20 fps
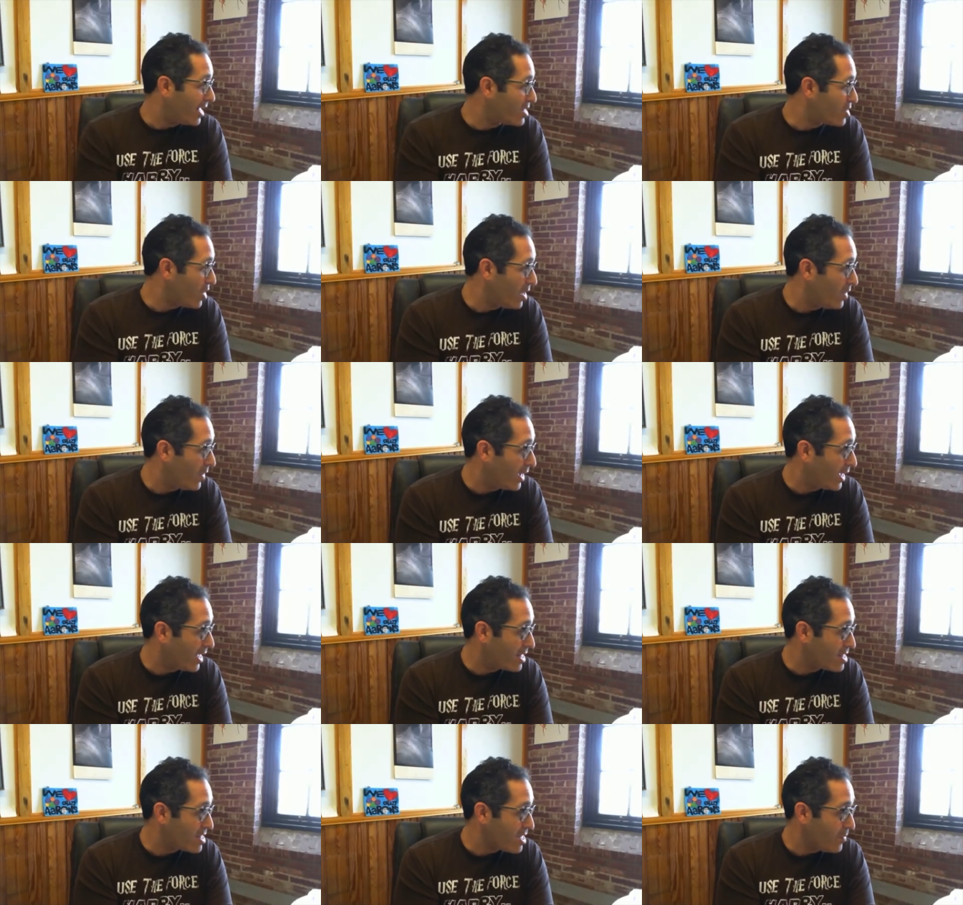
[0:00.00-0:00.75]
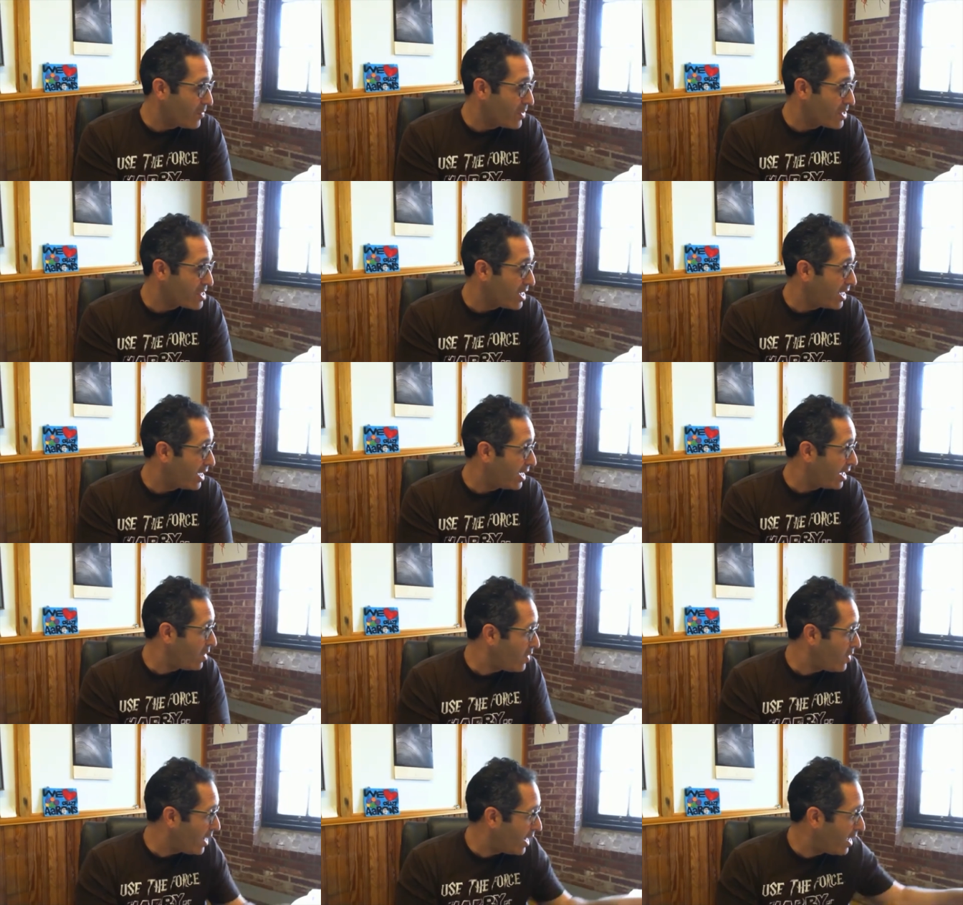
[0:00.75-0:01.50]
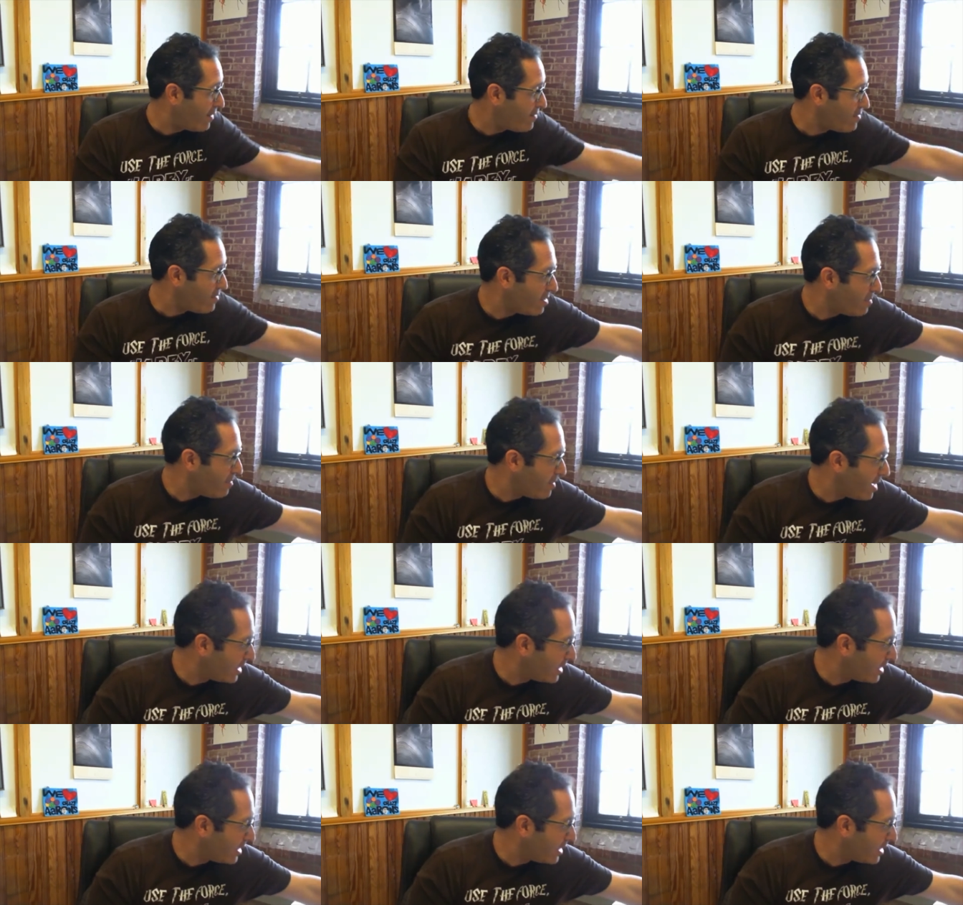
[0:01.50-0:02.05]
got you. Oh, I got you. I wish I had. Oh, I have some